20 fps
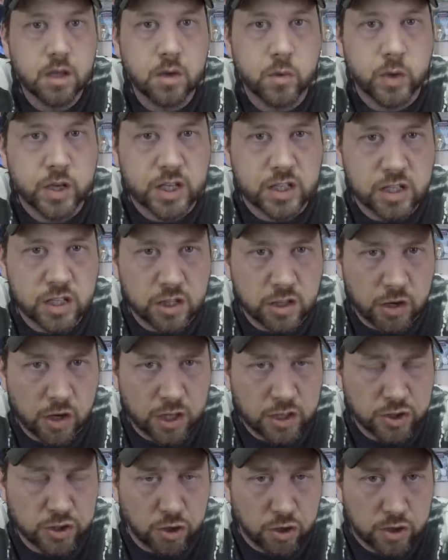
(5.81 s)
we continue our
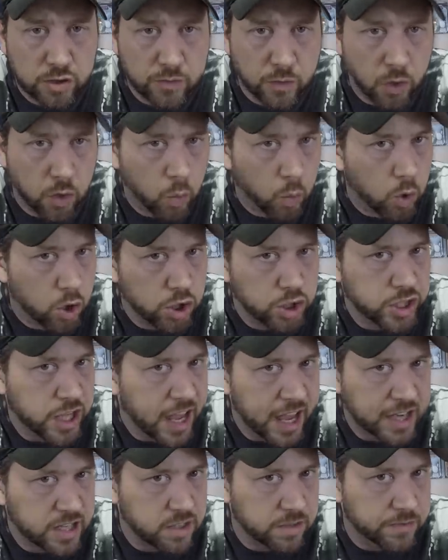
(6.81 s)
search for the worst
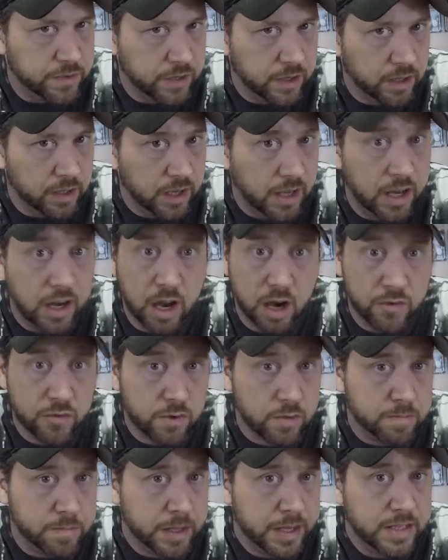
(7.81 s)
action figure line
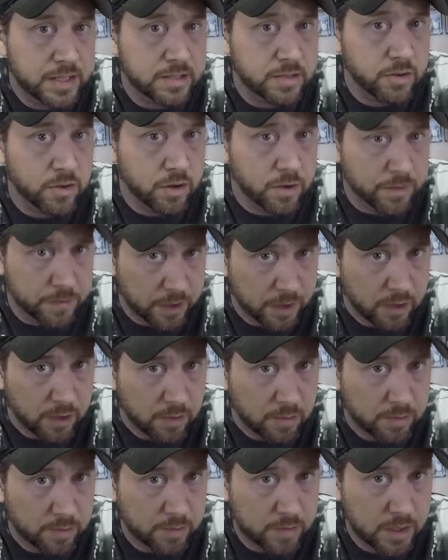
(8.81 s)
ever based on a
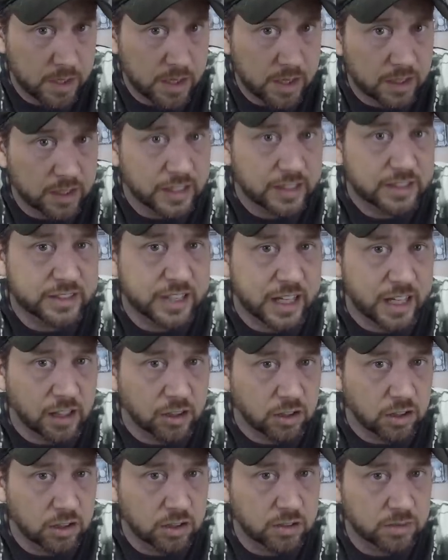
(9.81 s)
film. Let's take a
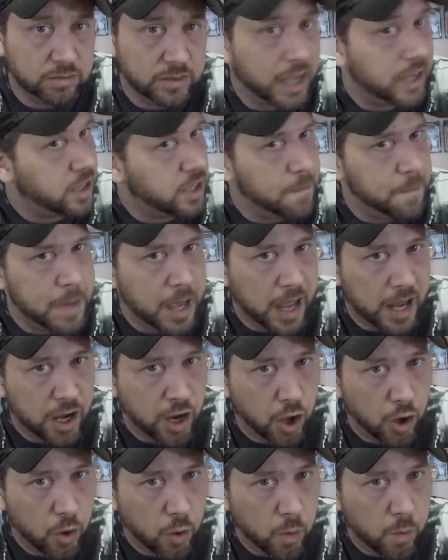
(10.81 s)
look at
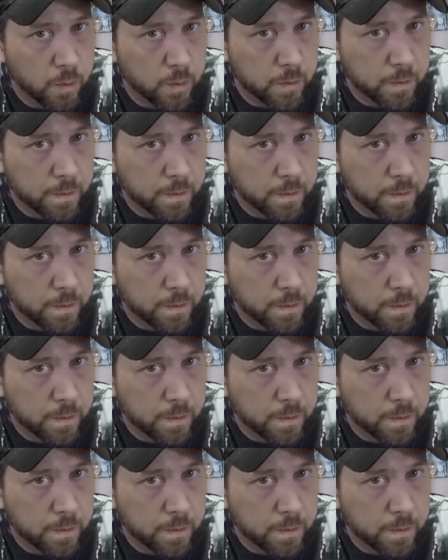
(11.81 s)
Commando.